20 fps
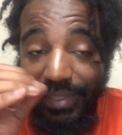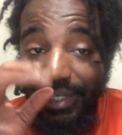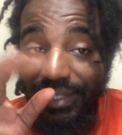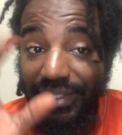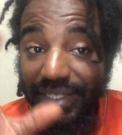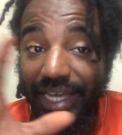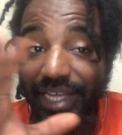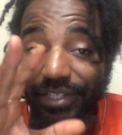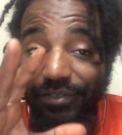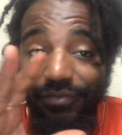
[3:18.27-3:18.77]

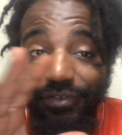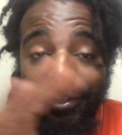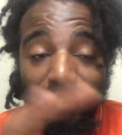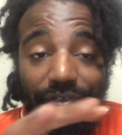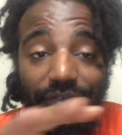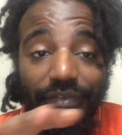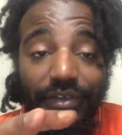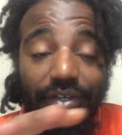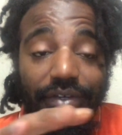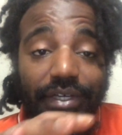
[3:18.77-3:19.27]
that's
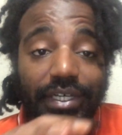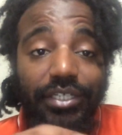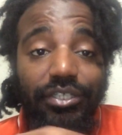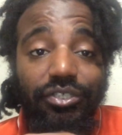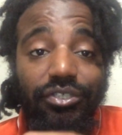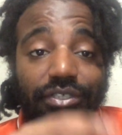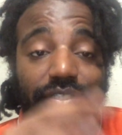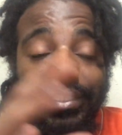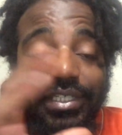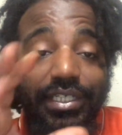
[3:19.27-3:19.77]
very, very
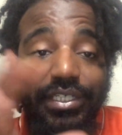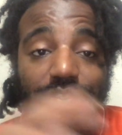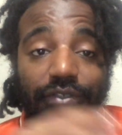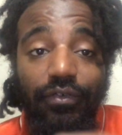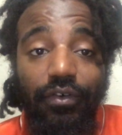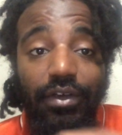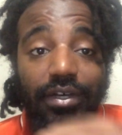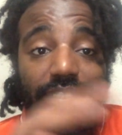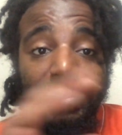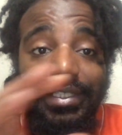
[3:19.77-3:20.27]
interesting as
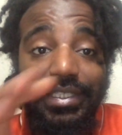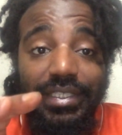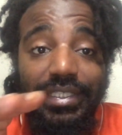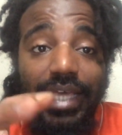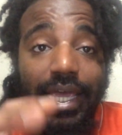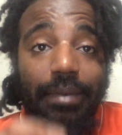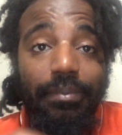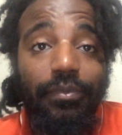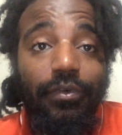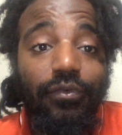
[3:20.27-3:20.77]
far as the
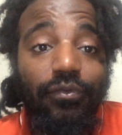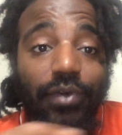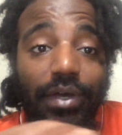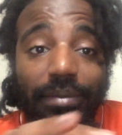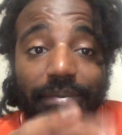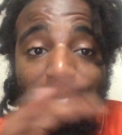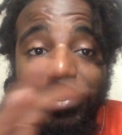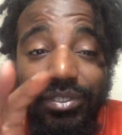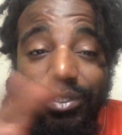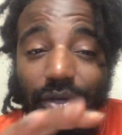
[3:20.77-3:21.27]
type of
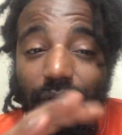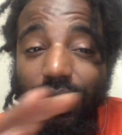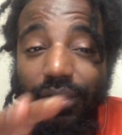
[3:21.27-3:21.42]
weapons.